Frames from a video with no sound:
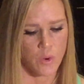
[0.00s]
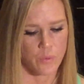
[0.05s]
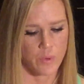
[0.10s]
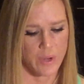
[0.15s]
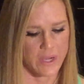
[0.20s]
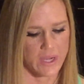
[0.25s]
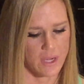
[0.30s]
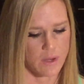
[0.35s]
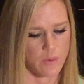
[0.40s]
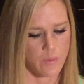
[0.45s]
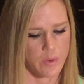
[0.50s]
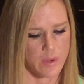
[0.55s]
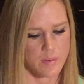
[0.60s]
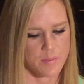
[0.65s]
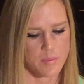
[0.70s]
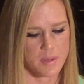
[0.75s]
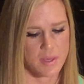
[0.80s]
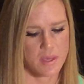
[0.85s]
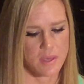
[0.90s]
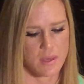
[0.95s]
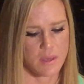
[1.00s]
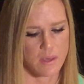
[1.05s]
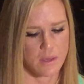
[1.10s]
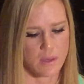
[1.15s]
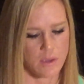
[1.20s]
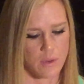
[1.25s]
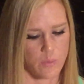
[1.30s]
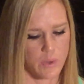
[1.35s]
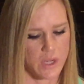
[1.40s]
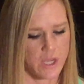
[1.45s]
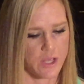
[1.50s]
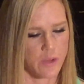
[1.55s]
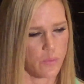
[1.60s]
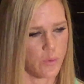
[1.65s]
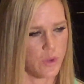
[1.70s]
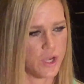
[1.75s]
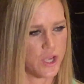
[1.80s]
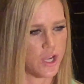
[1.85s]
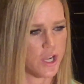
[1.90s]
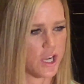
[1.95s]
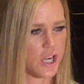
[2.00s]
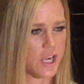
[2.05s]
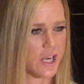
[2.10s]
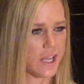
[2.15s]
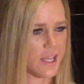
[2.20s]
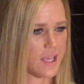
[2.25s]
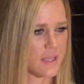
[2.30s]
Right, I don't want to be a one-hit wonder, I